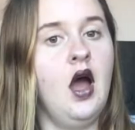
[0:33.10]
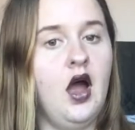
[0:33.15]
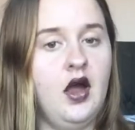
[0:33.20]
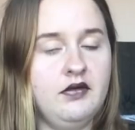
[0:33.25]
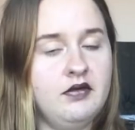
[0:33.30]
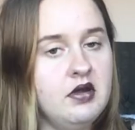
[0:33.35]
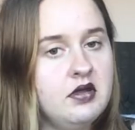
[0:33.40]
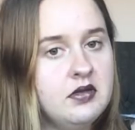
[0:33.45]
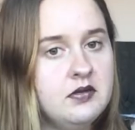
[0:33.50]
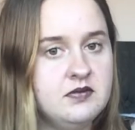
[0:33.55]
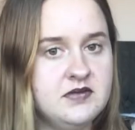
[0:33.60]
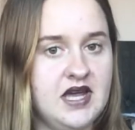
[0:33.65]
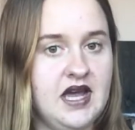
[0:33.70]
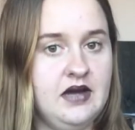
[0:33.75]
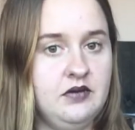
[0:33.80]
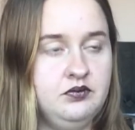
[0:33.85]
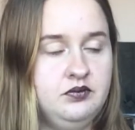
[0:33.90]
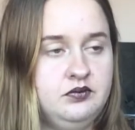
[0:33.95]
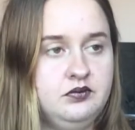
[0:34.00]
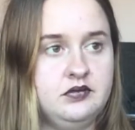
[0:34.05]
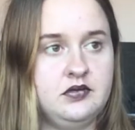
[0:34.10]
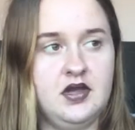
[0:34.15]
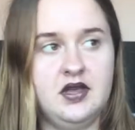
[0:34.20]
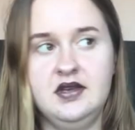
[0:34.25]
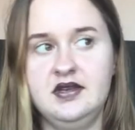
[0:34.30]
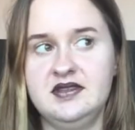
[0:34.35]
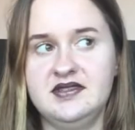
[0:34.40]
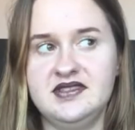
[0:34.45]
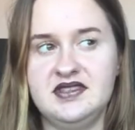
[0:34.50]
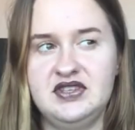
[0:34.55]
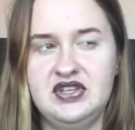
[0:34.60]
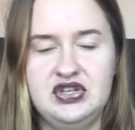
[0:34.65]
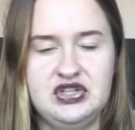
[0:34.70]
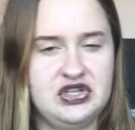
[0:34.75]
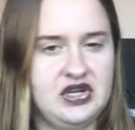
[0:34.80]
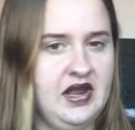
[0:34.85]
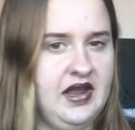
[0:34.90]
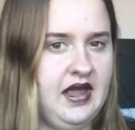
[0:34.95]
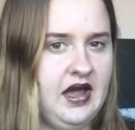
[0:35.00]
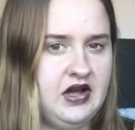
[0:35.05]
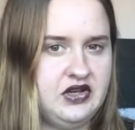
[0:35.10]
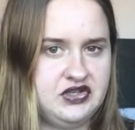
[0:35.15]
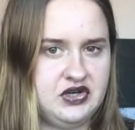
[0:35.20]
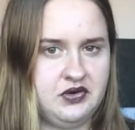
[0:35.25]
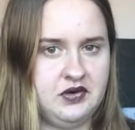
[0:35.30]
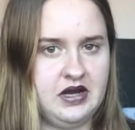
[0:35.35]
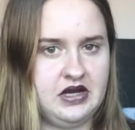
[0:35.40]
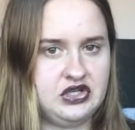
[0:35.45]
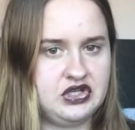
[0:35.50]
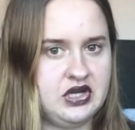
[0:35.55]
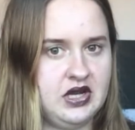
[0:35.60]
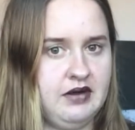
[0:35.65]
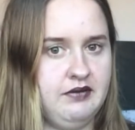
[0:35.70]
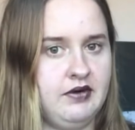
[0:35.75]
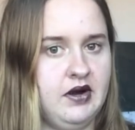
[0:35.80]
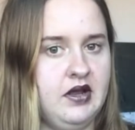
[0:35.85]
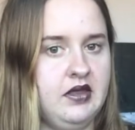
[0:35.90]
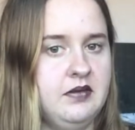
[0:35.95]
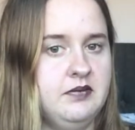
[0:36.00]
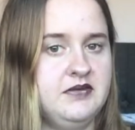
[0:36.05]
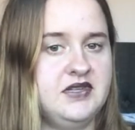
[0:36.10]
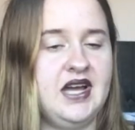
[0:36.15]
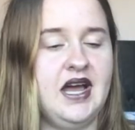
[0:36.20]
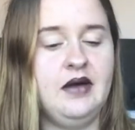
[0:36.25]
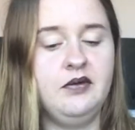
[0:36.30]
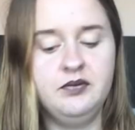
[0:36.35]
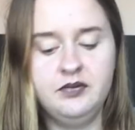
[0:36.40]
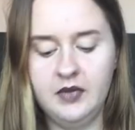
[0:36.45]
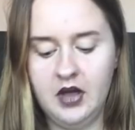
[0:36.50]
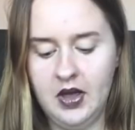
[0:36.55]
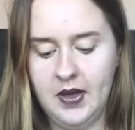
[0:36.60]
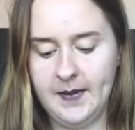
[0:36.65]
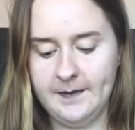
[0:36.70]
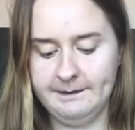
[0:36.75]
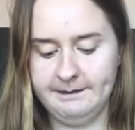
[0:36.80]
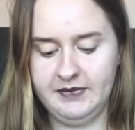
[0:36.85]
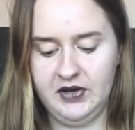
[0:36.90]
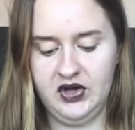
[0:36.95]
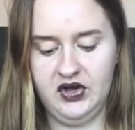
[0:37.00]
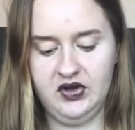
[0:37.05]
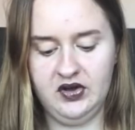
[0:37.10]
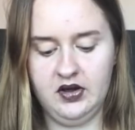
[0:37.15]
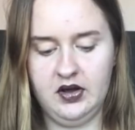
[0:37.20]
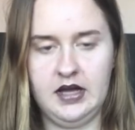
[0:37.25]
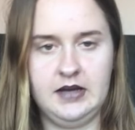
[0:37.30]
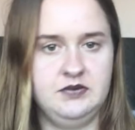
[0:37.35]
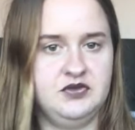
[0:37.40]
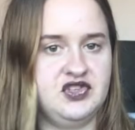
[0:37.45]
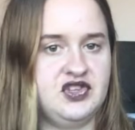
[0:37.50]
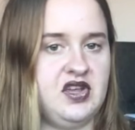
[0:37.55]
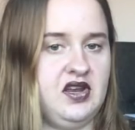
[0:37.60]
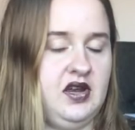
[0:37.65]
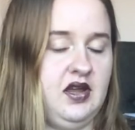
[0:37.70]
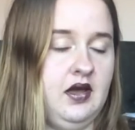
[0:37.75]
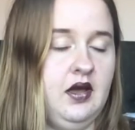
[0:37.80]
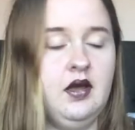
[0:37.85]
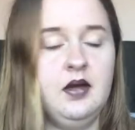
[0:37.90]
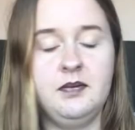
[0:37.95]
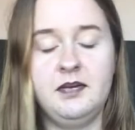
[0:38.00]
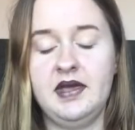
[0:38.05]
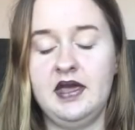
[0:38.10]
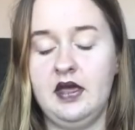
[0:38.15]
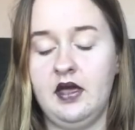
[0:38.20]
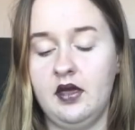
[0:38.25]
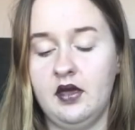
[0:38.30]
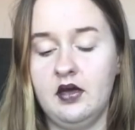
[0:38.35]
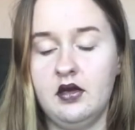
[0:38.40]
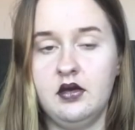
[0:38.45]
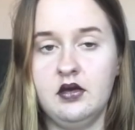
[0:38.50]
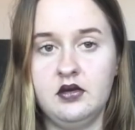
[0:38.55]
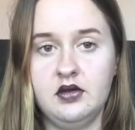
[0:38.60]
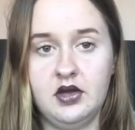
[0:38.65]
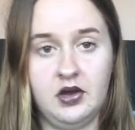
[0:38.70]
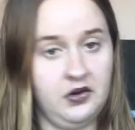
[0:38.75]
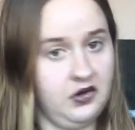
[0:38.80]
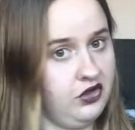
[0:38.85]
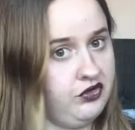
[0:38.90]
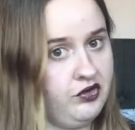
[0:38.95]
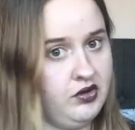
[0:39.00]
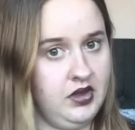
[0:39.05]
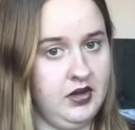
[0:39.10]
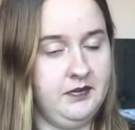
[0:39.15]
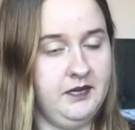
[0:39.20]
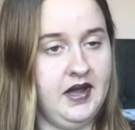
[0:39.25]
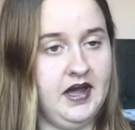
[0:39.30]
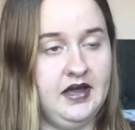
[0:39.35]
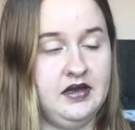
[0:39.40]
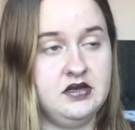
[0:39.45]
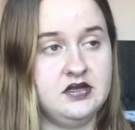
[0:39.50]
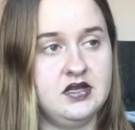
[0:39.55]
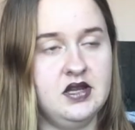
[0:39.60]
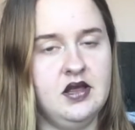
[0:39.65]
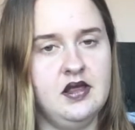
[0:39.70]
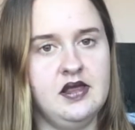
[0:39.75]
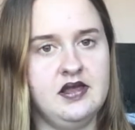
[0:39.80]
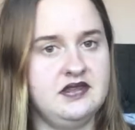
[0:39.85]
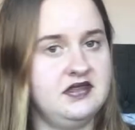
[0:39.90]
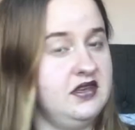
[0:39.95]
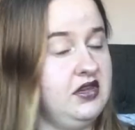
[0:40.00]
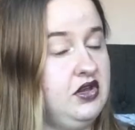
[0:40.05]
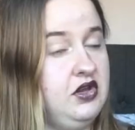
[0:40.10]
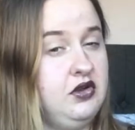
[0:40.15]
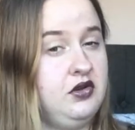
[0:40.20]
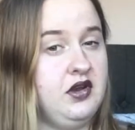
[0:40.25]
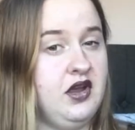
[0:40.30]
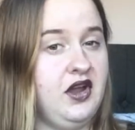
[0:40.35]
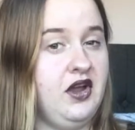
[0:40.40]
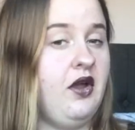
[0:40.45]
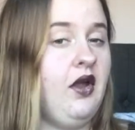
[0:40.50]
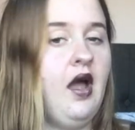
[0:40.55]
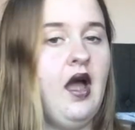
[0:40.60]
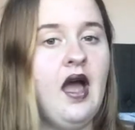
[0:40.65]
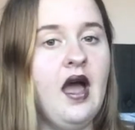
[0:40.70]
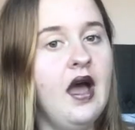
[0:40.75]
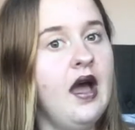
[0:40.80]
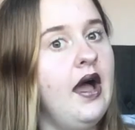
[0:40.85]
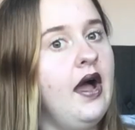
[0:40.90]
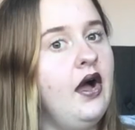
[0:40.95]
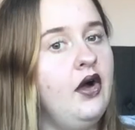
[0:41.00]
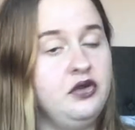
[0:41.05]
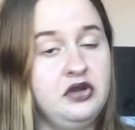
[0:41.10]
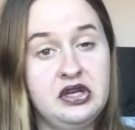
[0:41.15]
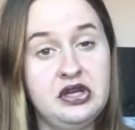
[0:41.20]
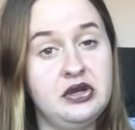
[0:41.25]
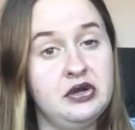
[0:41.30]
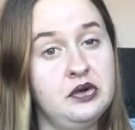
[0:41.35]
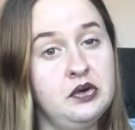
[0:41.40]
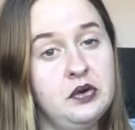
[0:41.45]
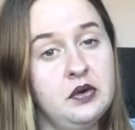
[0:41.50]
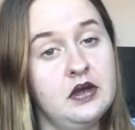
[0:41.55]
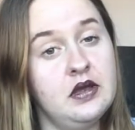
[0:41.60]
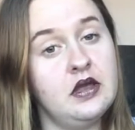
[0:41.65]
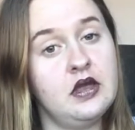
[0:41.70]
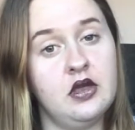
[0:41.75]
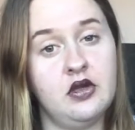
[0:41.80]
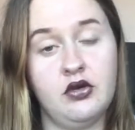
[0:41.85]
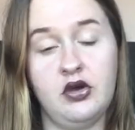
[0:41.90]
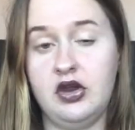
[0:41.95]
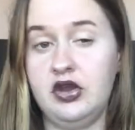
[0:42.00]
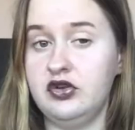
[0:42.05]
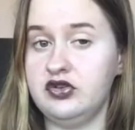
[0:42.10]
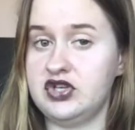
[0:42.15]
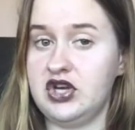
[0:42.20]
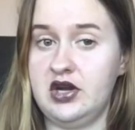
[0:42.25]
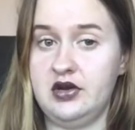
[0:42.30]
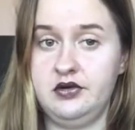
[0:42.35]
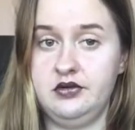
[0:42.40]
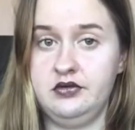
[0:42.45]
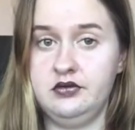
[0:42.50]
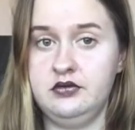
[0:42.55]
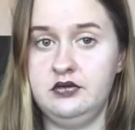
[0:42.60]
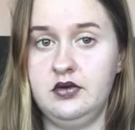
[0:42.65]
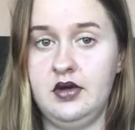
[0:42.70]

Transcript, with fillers: I wrote them down because usually I don't actually write them down, but I'm just going to be going through them and letting you know how you can grow your channel.